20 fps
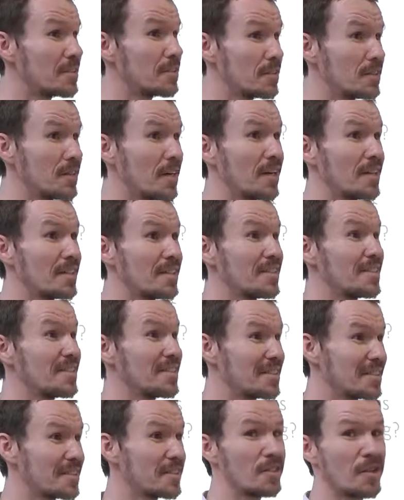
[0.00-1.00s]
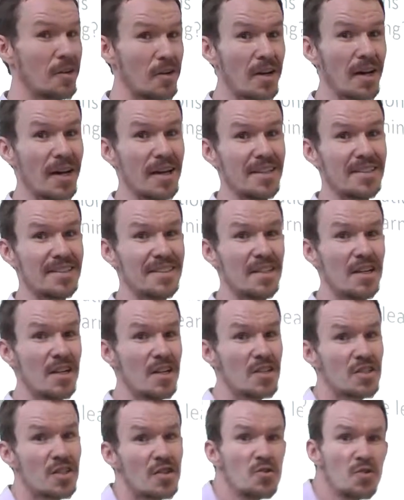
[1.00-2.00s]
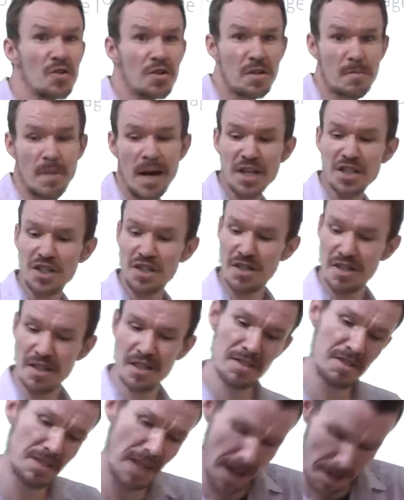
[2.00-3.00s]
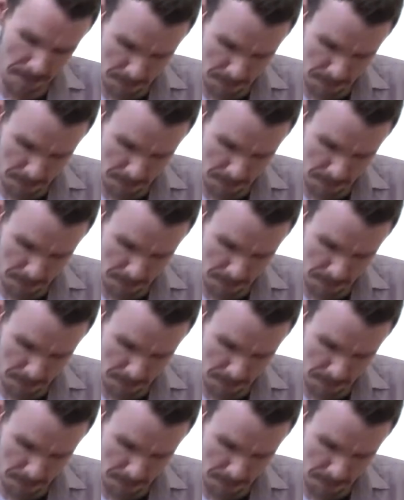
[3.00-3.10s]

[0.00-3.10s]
Yeah? Okay. So you can imagine that